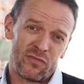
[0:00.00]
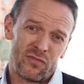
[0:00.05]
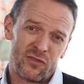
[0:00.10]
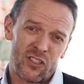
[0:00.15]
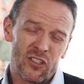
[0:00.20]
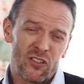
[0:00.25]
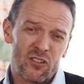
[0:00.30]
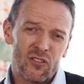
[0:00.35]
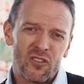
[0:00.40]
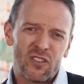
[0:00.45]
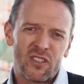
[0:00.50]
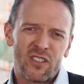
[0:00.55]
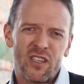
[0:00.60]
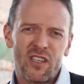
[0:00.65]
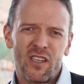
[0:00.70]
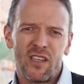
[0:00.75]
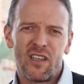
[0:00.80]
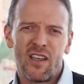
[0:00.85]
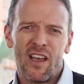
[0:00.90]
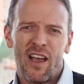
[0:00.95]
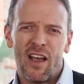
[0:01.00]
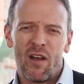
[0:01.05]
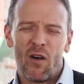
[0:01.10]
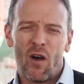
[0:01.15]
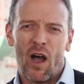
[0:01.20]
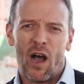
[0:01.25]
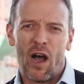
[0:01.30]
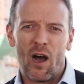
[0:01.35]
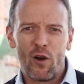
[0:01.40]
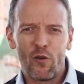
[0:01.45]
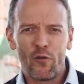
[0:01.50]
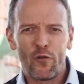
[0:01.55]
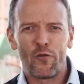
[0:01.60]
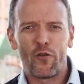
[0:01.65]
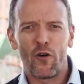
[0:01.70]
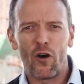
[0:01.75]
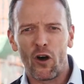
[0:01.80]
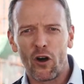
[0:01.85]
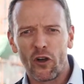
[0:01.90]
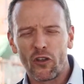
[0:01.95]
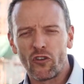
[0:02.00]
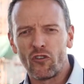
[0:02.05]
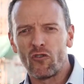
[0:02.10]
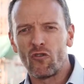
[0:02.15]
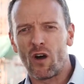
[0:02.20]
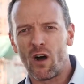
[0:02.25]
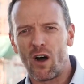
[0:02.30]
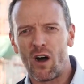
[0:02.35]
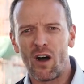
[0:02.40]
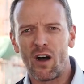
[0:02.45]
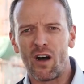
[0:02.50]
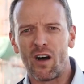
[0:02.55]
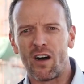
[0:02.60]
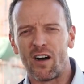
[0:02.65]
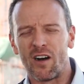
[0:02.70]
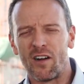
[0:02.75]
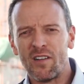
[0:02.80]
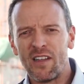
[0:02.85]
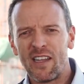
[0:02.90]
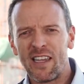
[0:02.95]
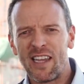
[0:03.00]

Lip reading: just to see how far you are